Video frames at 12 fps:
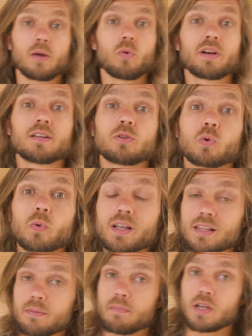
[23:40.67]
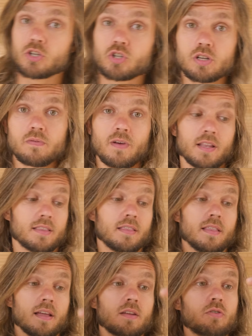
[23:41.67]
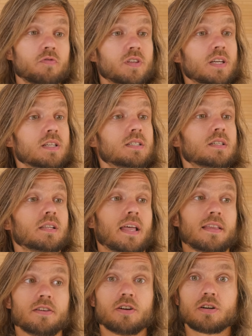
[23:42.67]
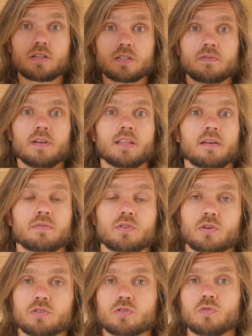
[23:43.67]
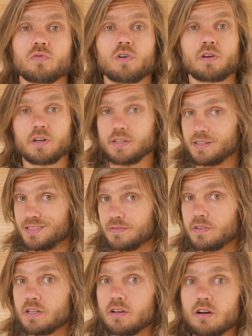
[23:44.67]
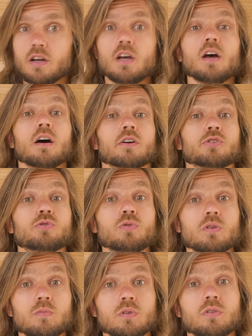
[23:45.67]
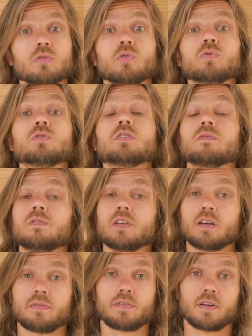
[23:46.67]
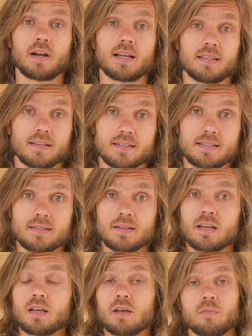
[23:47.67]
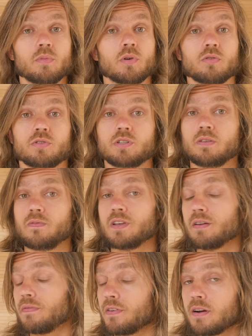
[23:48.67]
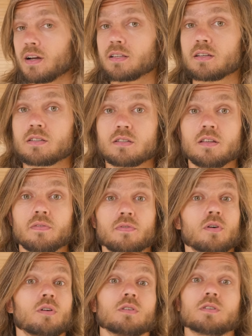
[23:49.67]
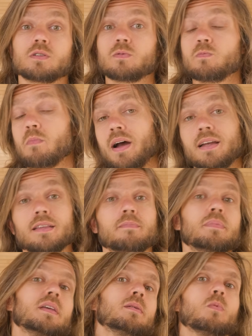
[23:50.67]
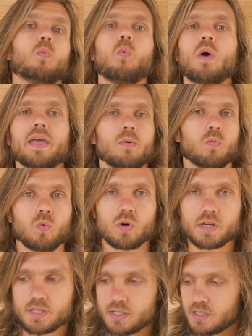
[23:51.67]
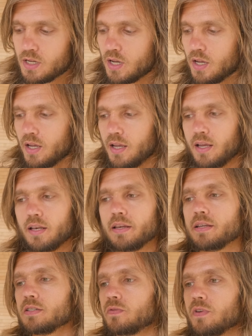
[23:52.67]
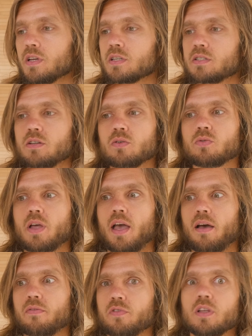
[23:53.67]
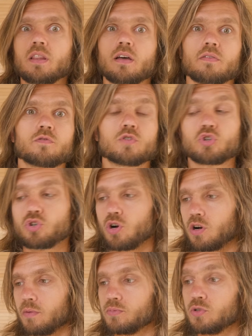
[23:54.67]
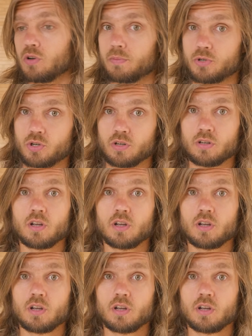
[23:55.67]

I wanted to quickly mention that none of these lanyards that I've talked so far in this video are suitable to use in via ferratas, because in via ferratas the falls might be way worse and these things don't have enough shock absorption.